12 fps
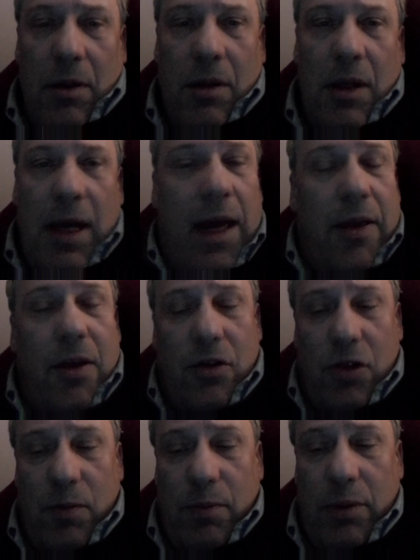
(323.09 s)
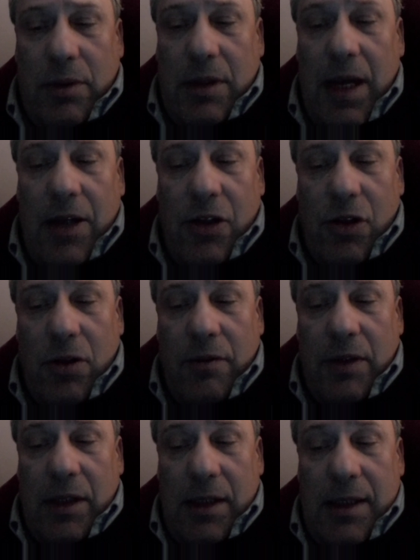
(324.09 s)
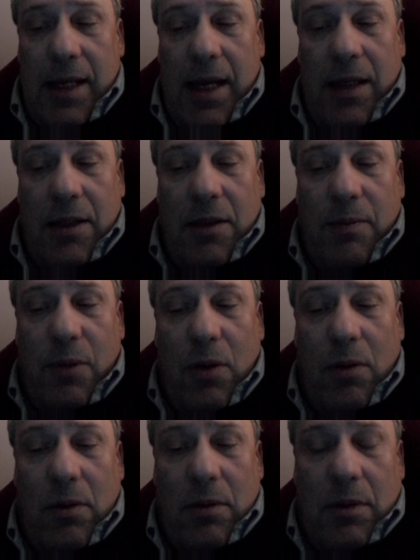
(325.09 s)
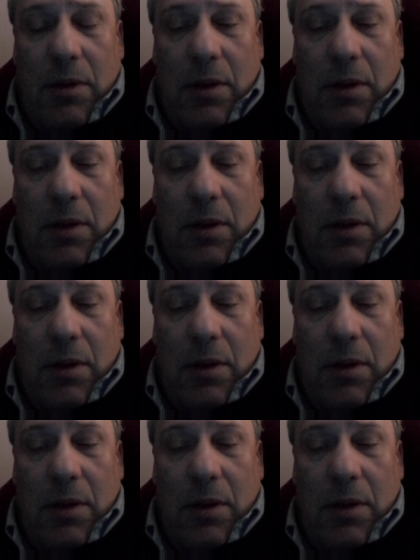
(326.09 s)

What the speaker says: the energy potential of the anxiety pole,